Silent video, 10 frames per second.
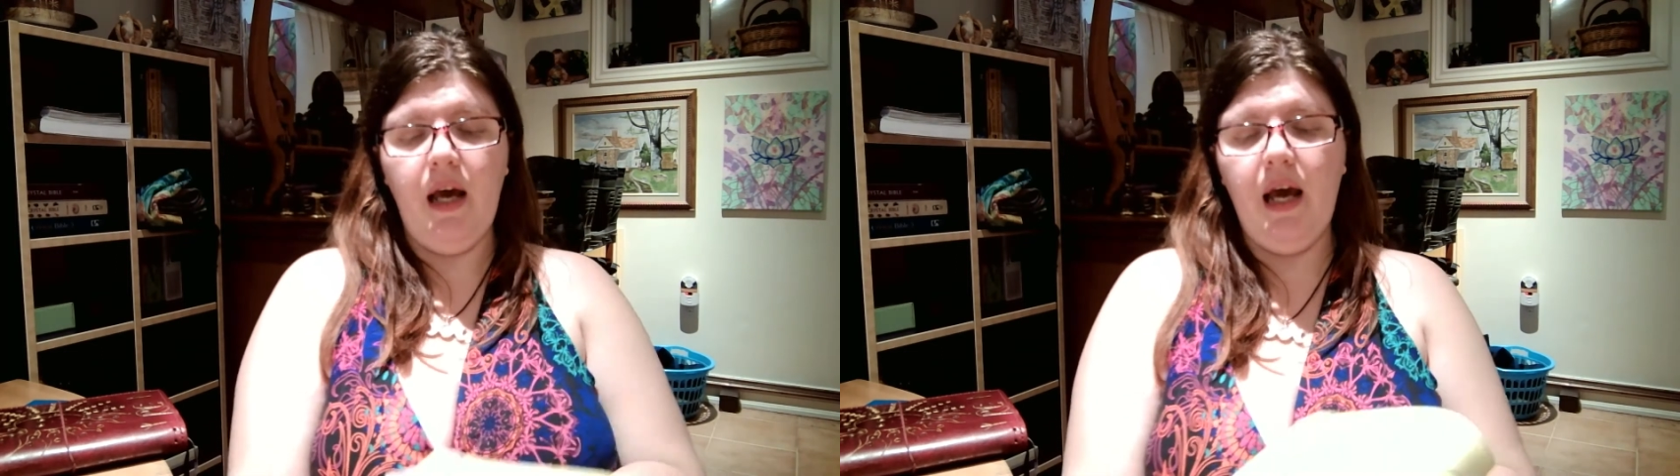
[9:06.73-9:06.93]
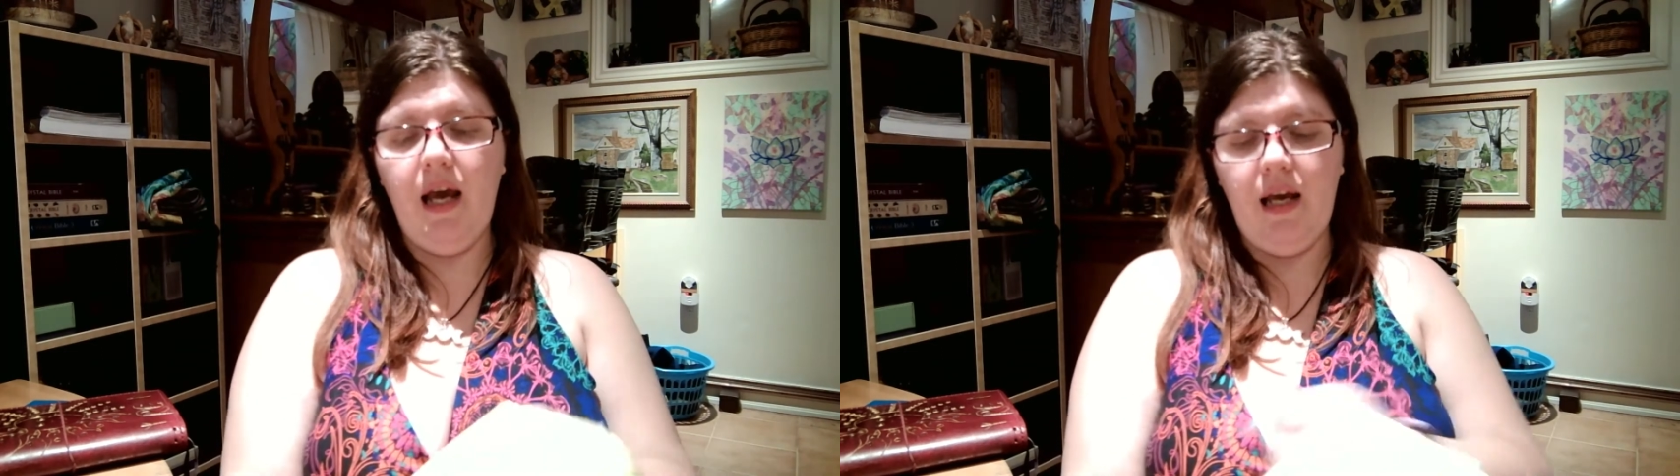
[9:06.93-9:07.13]

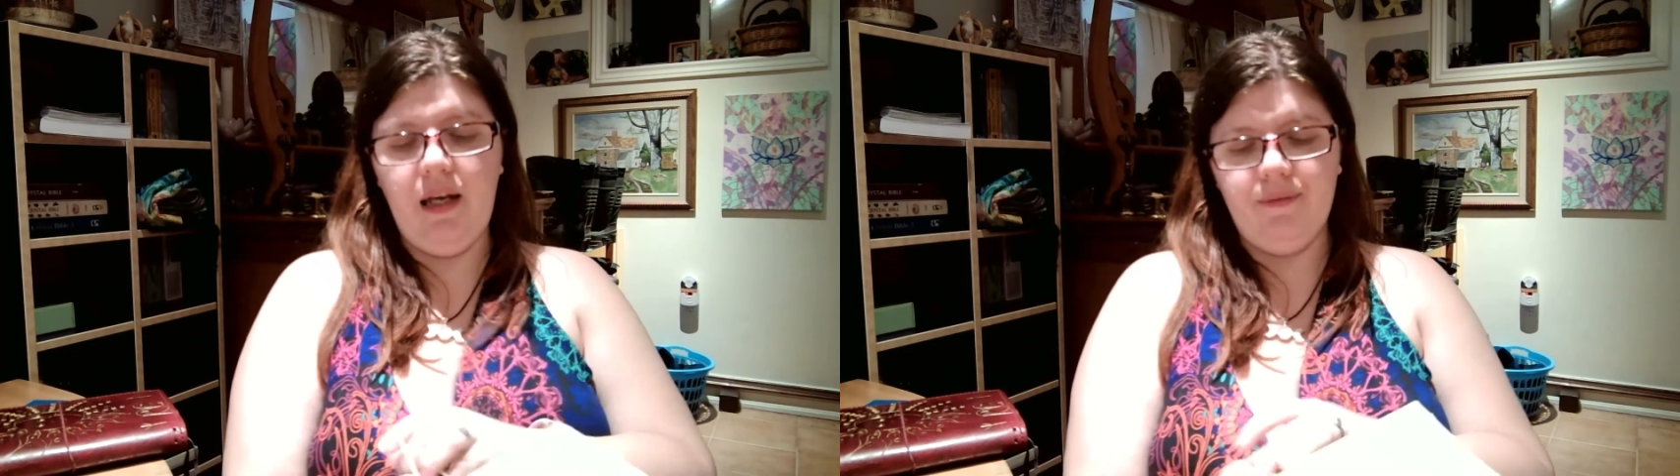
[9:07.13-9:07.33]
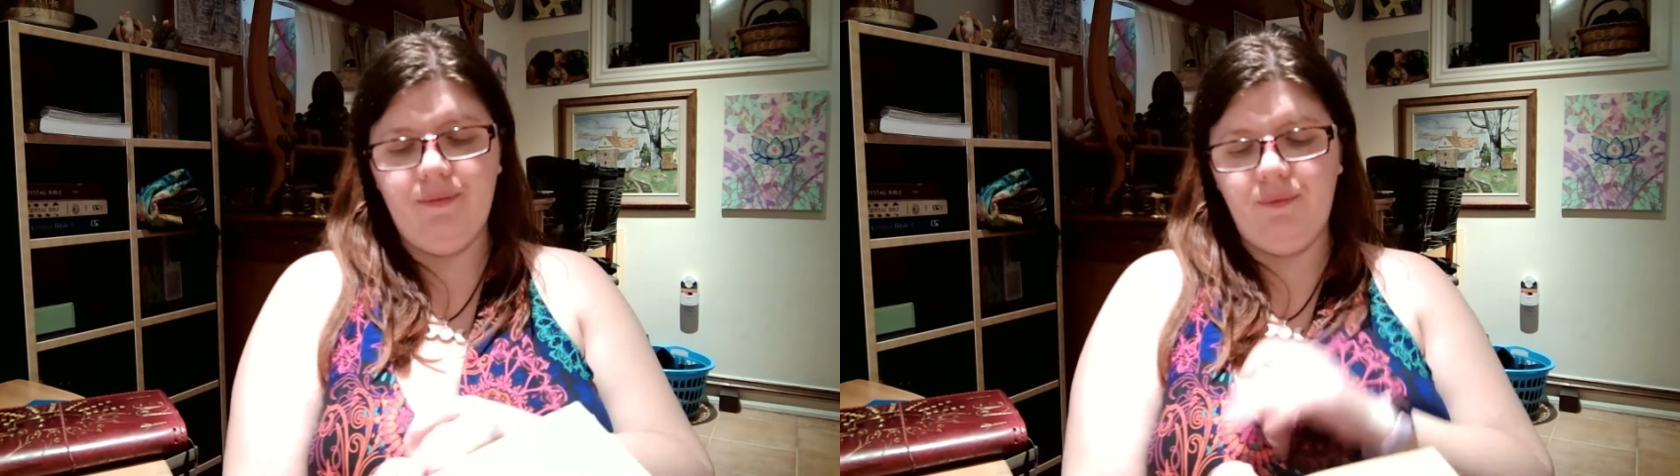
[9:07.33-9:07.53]

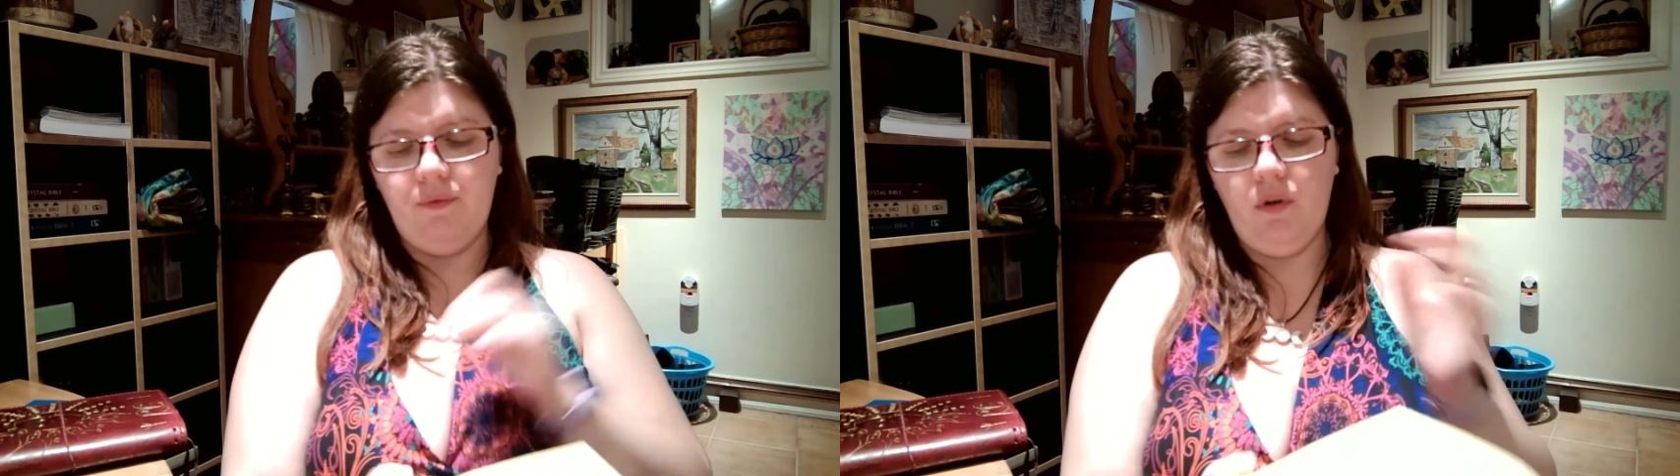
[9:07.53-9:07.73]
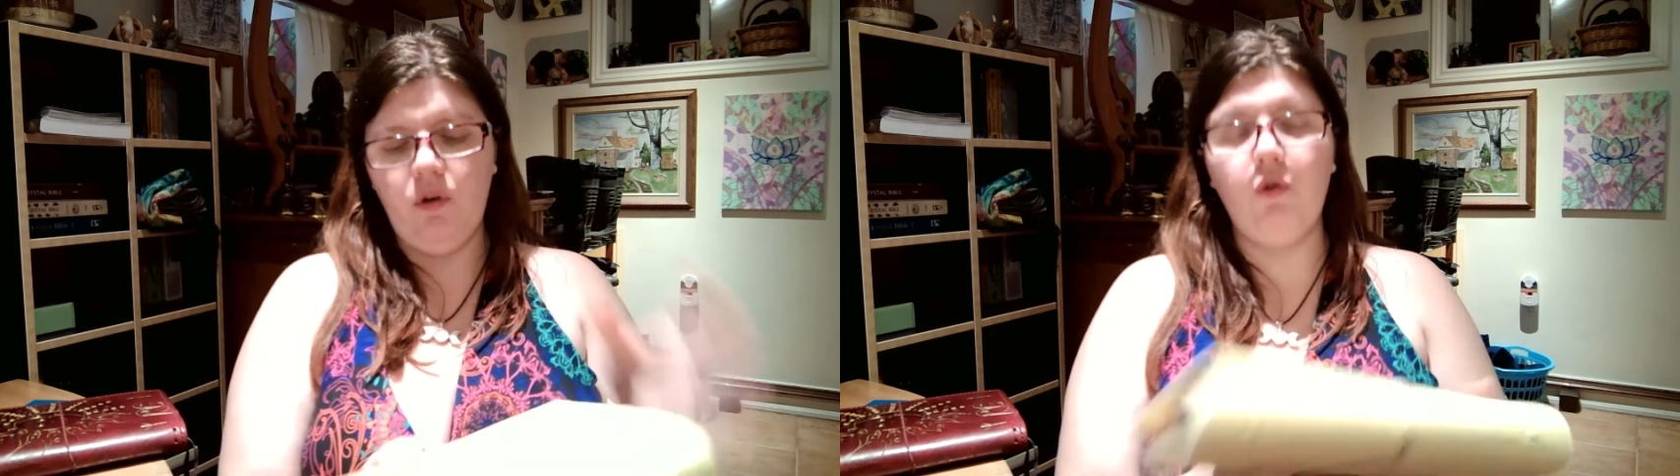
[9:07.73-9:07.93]
a
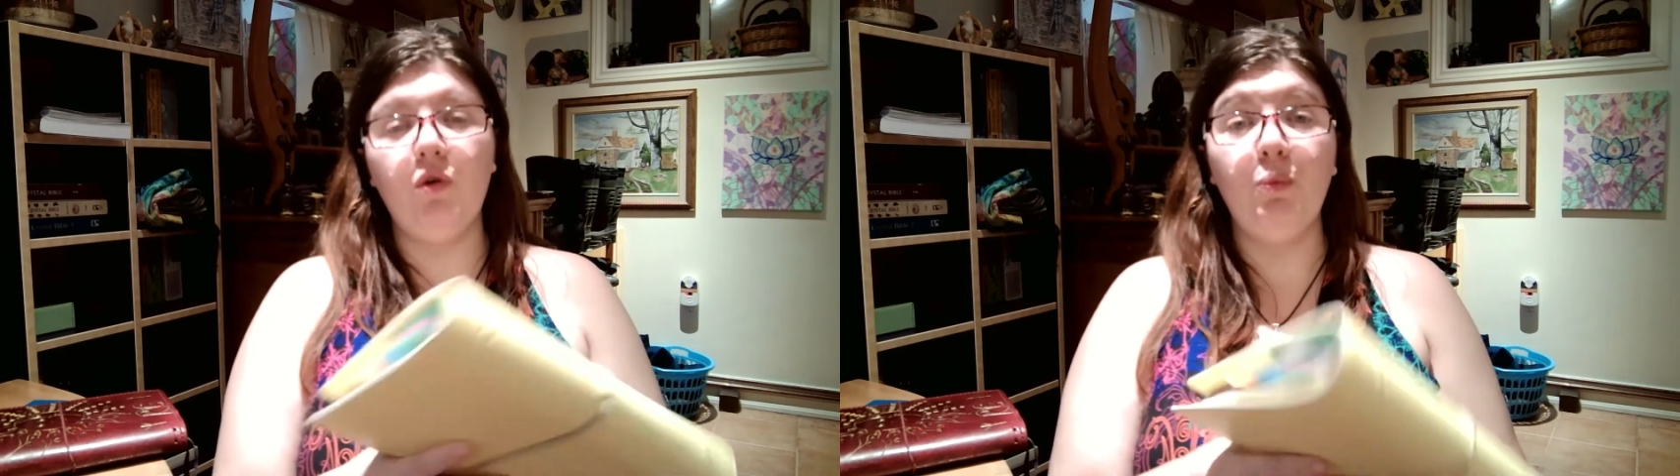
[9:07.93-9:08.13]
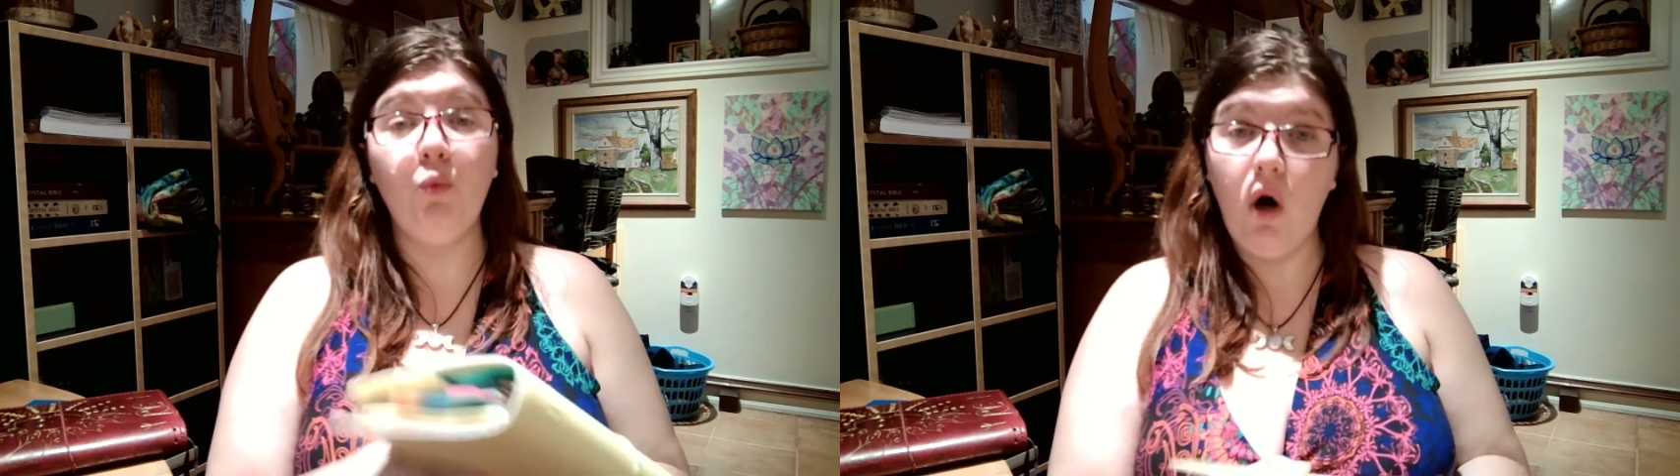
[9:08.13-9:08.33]

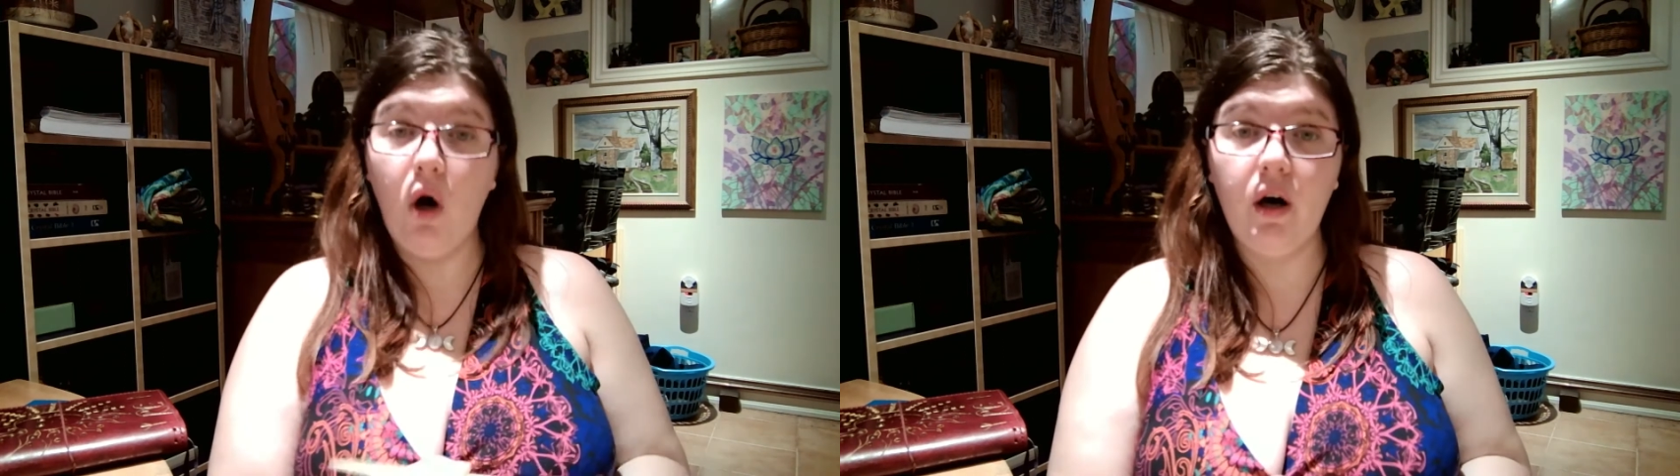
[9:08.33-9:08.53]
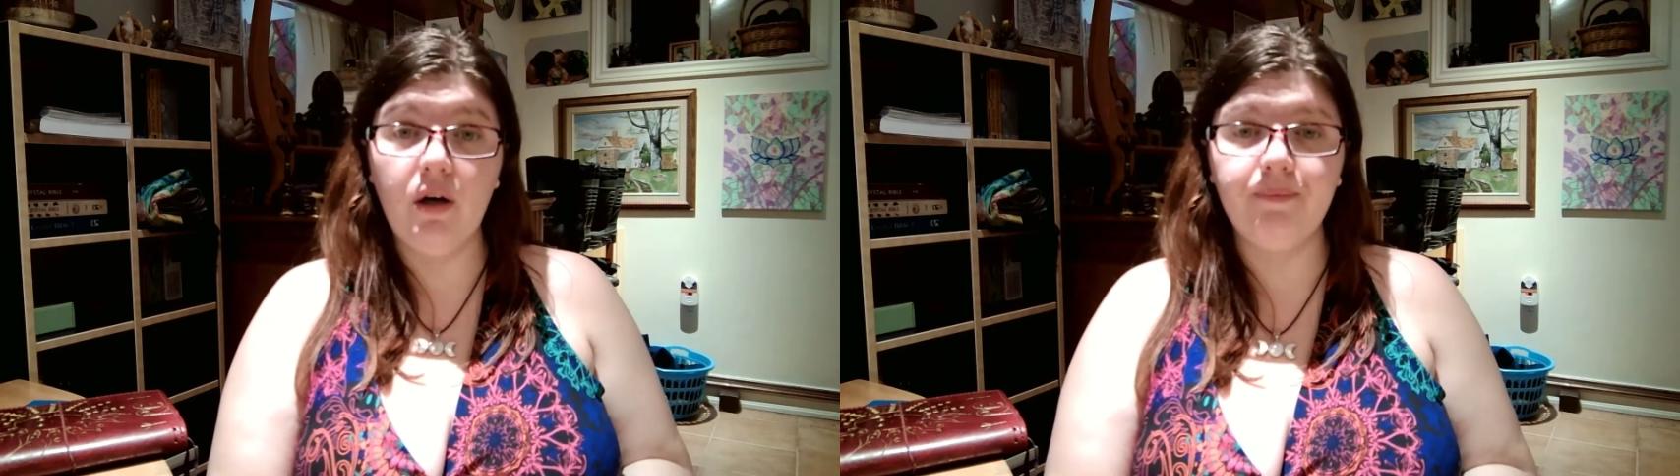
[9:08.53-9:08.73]

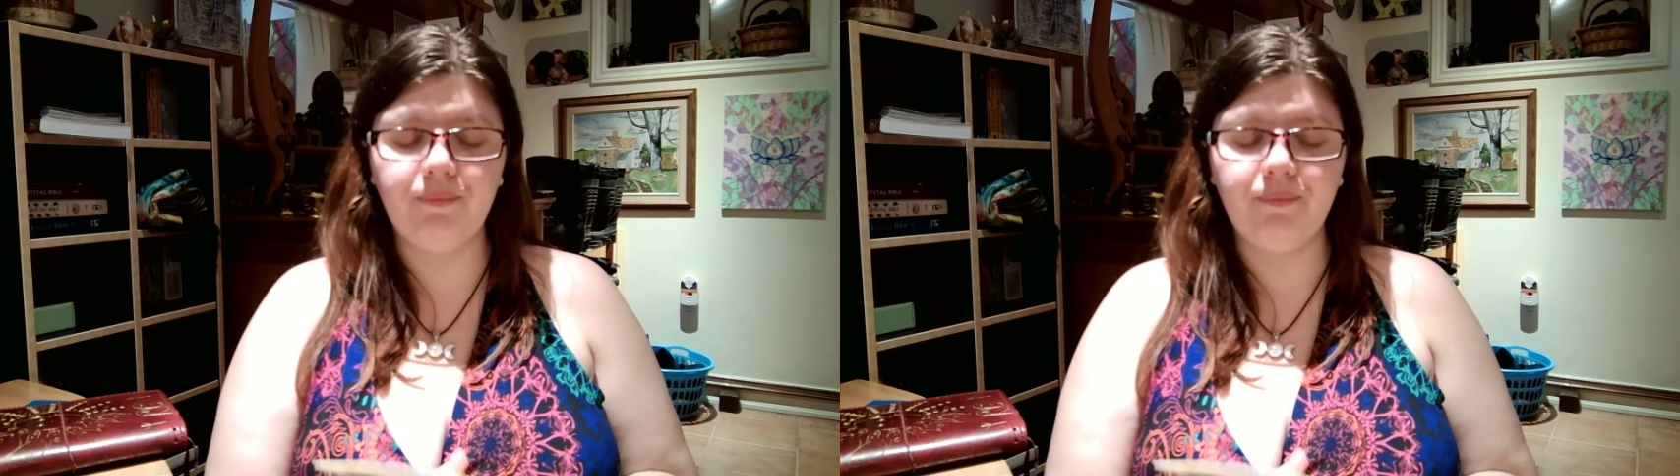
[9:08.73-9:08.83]
grimoire.